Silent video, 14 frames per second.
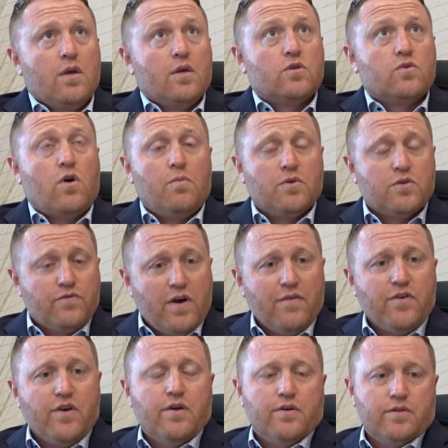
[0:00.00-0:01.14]
So almost
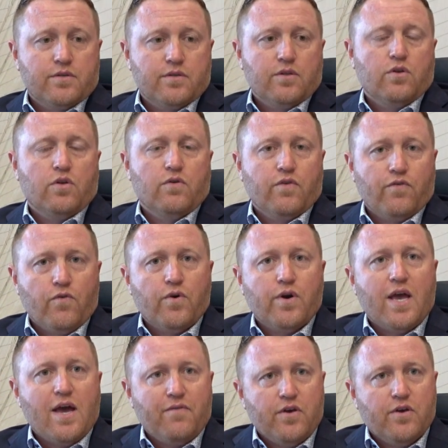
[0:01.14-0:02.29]
5 years, a little over
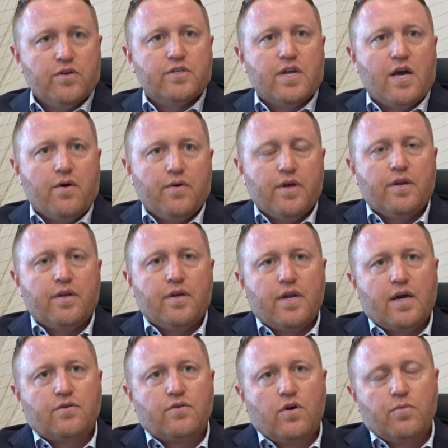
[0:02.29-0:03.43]
4.5 years now. In
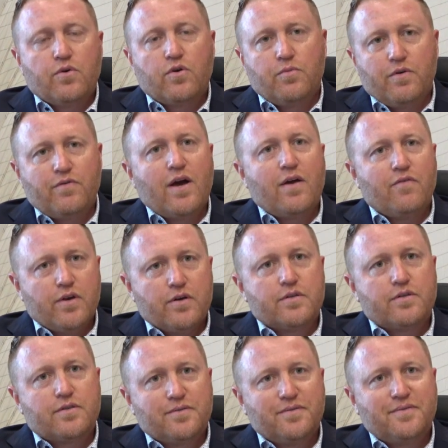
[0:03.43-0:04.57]
October, it'll be 5
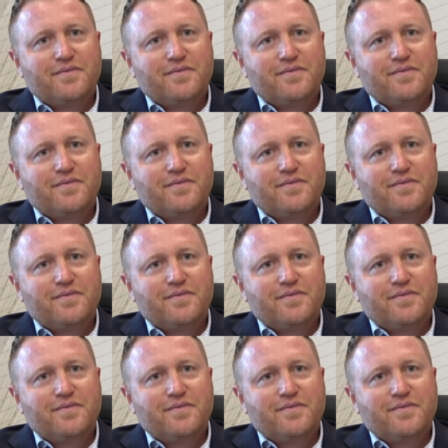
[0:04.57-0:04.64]
years.